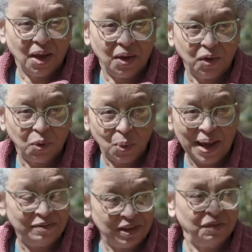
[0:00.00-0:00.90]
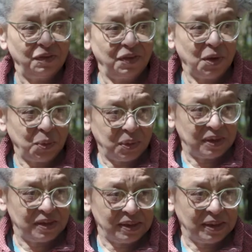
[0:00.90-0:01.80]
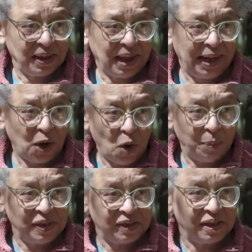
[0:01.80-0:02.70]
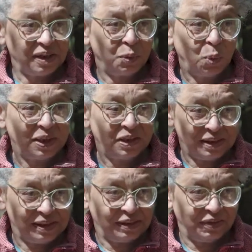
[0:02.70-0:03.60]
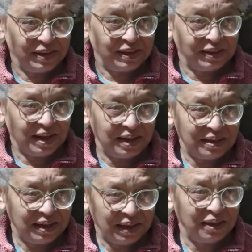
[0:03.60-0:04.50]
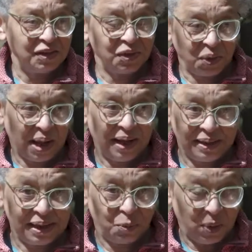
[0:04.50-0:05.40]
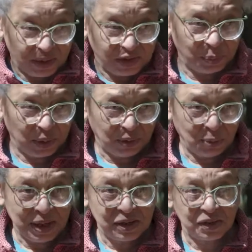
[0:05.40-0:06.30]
you have invoked an opposite, which is civil society, and it works both ways.